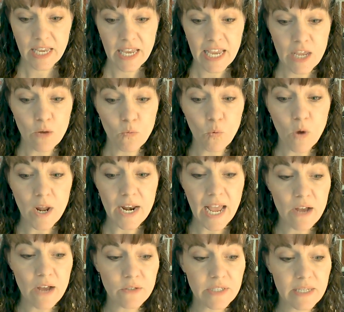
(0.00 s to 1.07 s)
In one
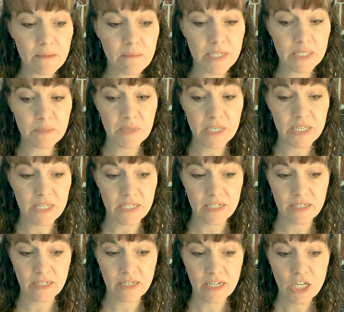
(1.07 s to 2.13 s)
house it must be
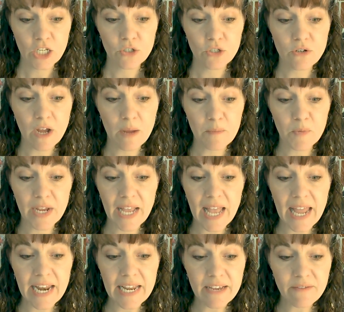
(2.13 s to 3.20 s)
eaten. Do not bring
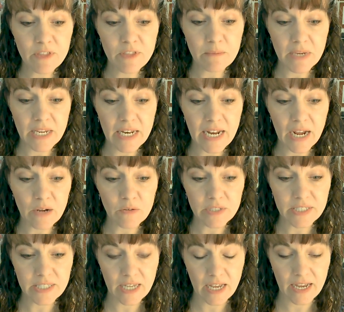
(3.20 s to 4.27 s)
any of the meat
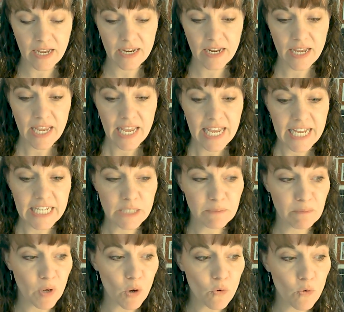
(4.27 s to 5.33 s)
outside. Its
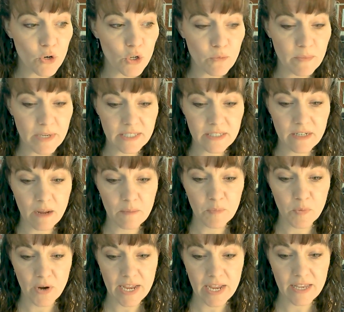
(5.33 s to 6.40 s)
bone you must not
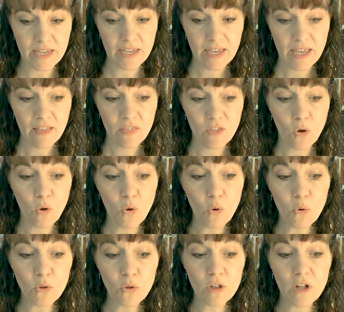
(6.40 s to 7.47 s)
break. The
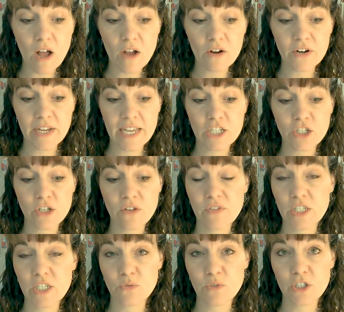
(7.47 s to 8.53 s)
whole congregation of
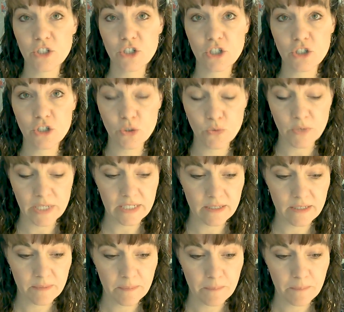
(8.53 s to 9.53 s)
Israel shall do it.